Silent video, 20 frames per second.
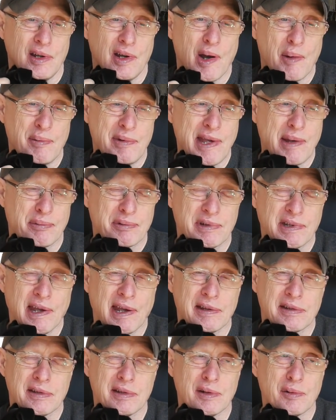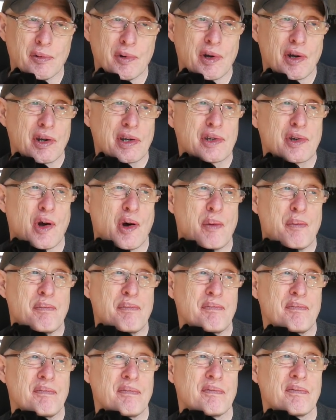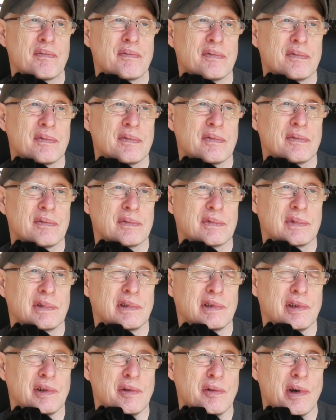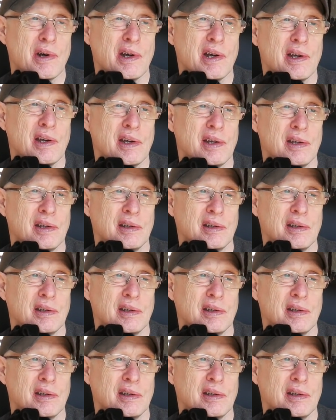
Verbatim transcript: I've been able to get into the workshop to do uh,